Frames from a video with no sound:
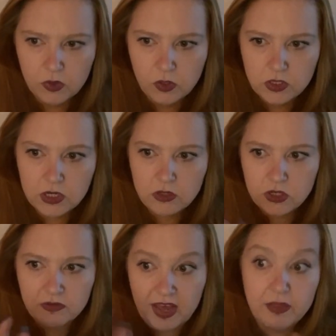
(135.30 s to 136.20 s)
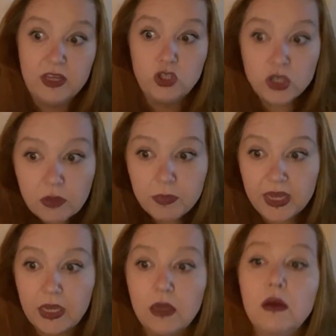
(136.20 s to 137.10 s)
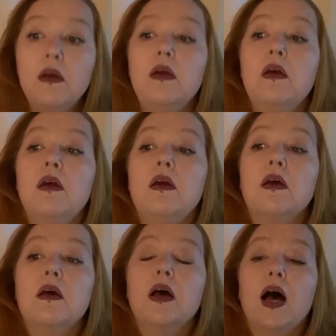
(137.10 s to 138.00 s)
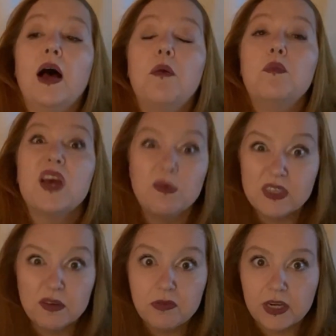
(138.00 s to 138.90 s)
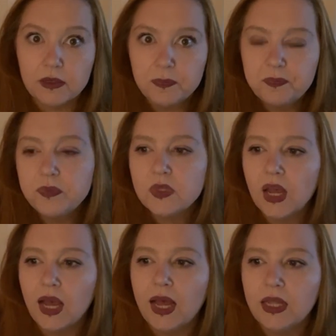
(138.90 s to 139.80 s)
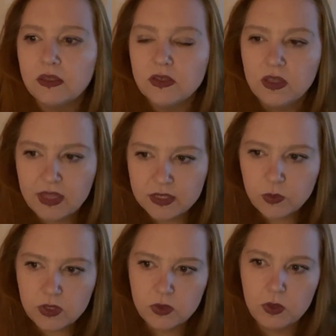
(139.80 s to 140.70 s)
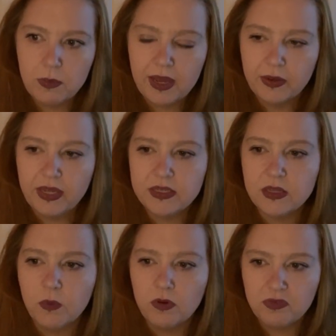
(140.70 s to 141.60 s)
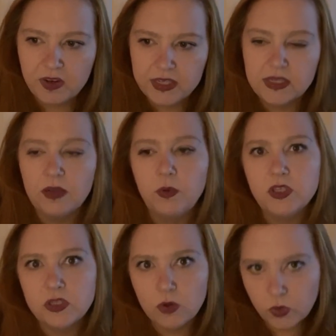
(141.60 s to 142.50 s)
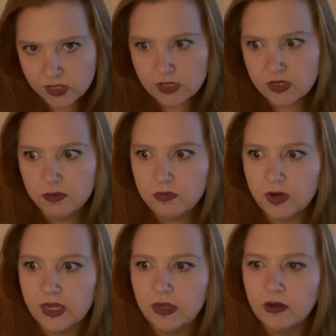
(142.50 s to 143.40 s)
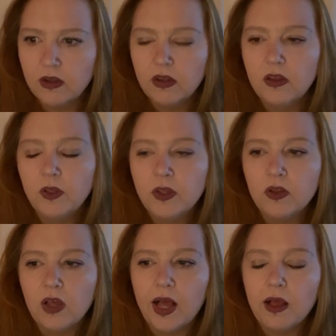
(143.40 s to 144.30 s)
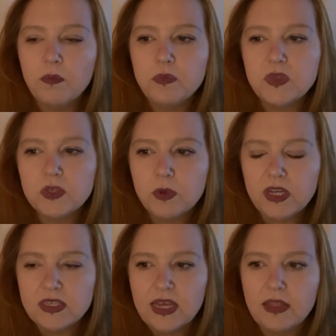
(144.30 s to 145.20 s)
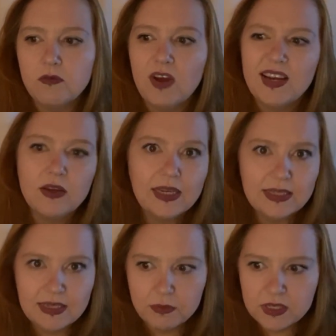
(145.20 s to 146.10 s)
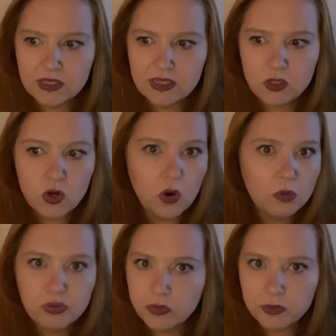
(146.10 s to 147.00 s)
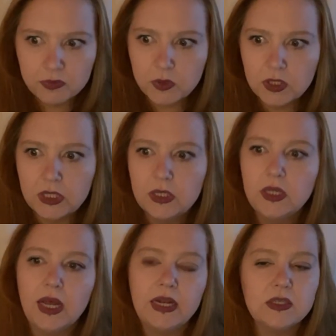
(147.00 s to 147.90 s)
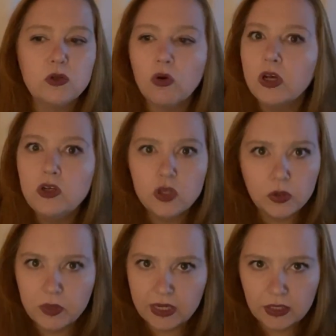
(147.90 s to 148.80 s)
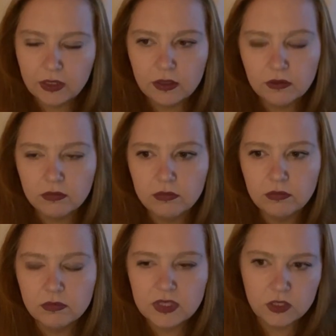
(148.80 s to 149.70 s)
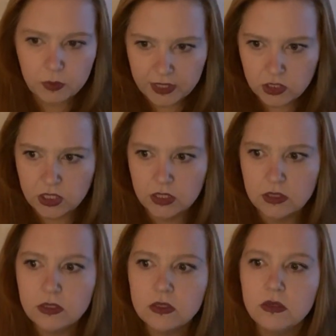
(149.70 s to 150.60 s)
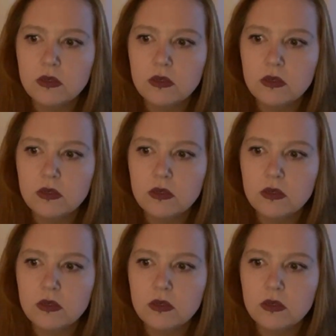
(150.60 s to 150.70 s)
delusion of how things should be comes suffering. And that's what it's all about. It's like we're fighting, which is causing suffering. And just want to say that radical acceptance is not approval and it's not condoning situations,